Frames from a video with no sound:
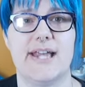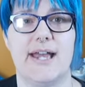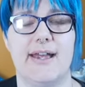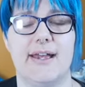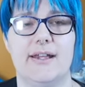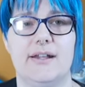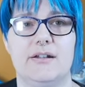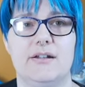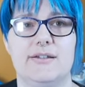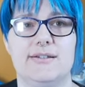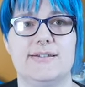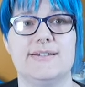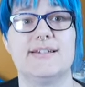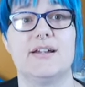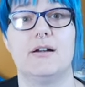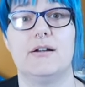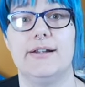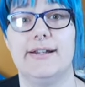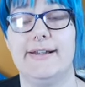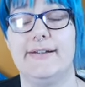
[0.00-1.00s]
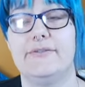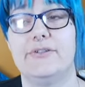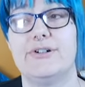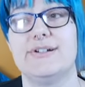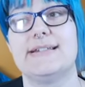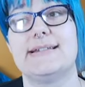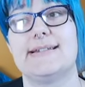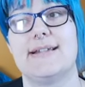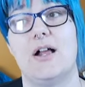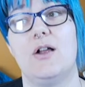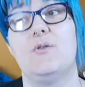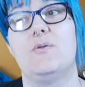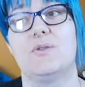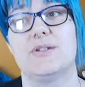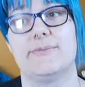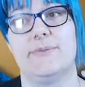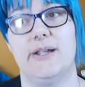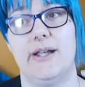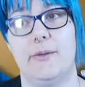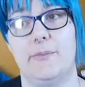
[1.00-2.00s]
and Sarajevo itself
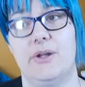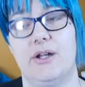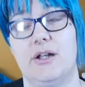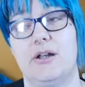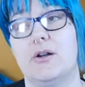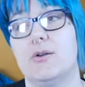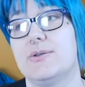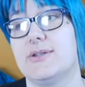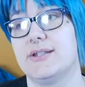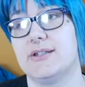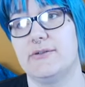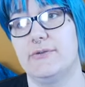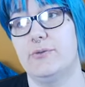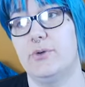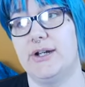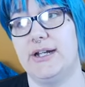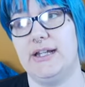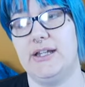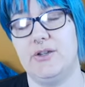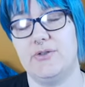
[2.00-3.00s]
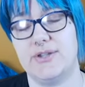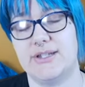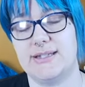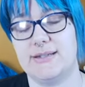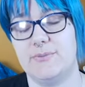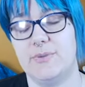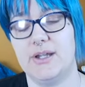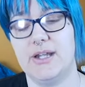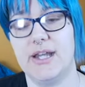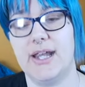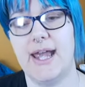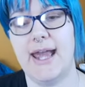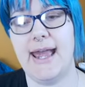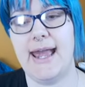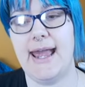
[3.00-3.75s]
was becoming a ghost of what it used to be.